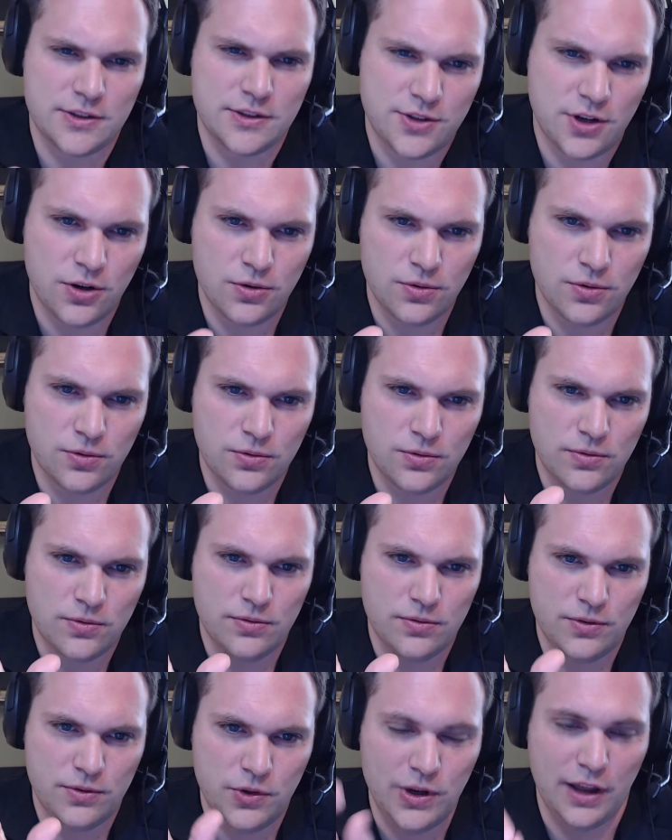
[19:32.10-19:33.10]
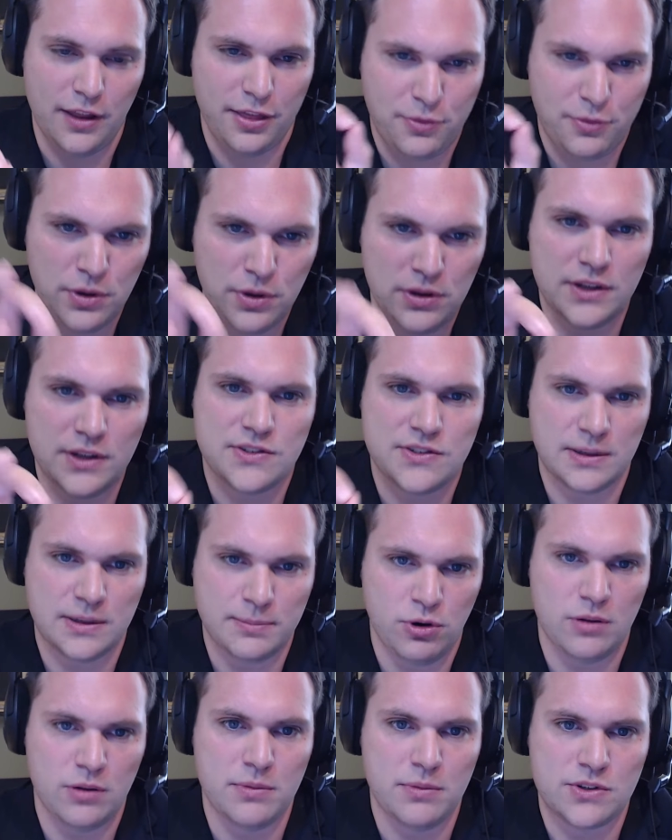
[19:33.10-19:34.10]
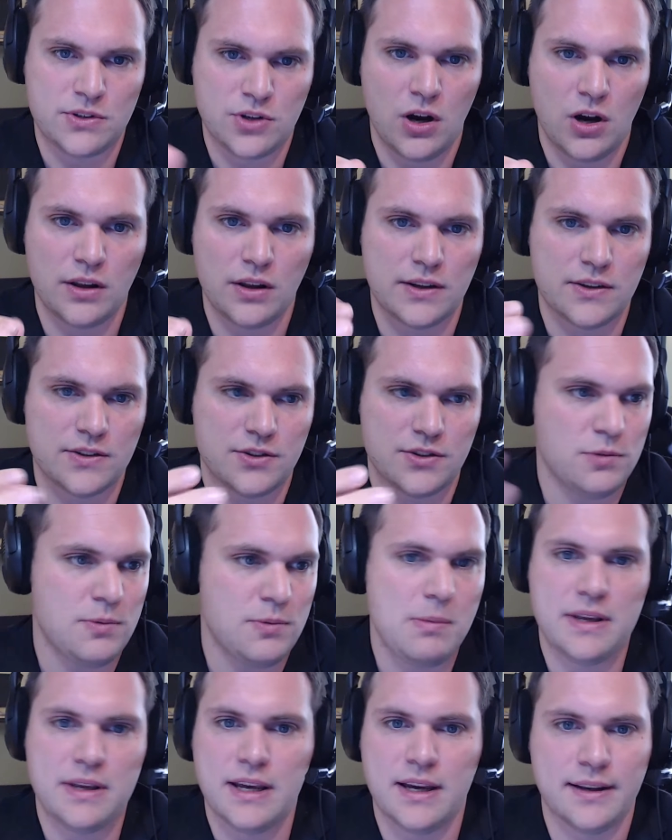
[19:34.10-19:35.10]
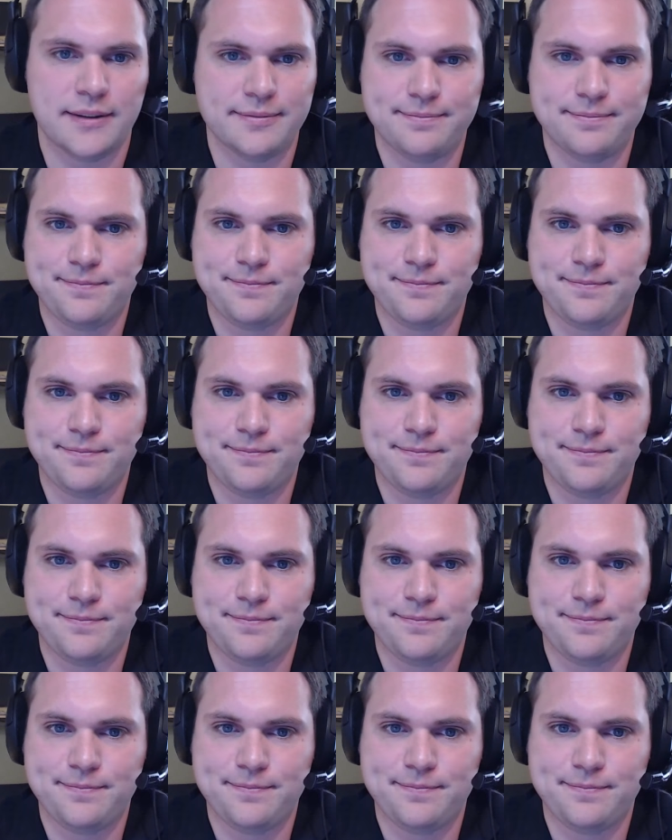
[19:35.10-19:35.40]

So you got three listing appointments calling. So you maybe get,